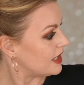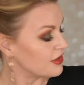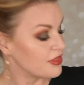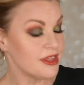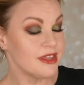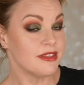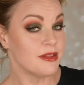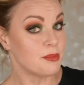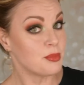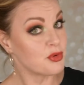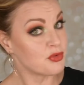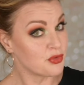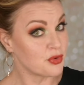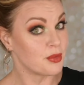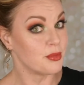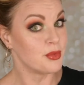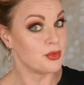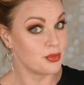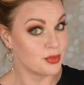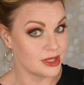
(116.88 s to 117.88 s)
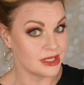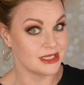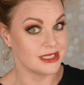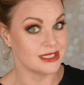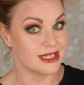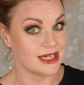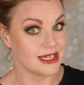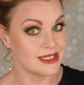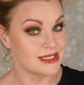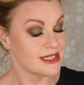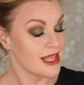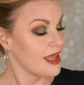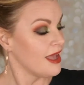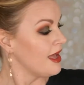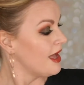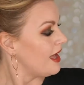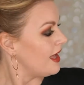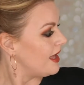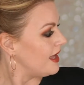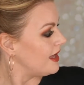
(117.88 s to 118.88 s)
think they perform really nice.
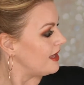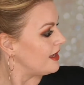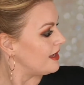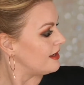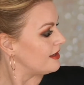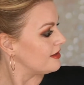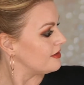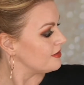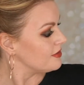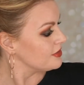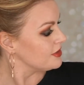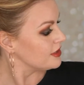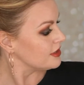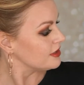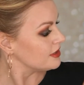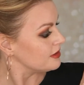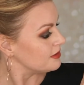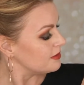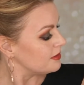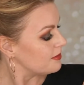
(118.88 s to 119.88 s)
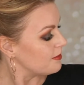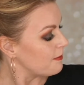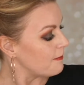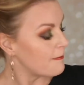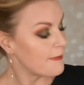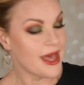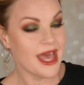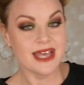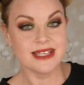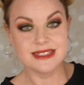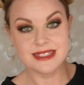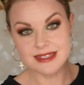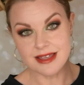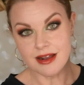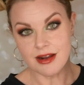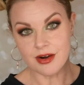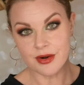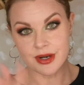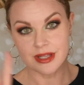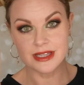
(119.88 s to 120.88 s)
The mattes
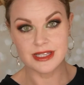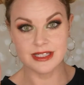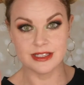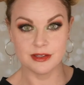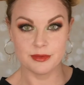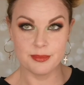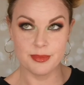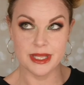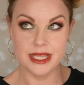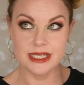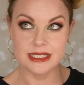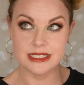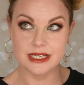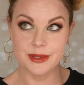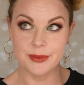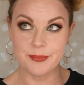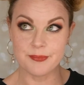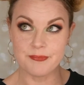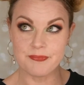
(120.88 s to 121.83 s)
are a little bit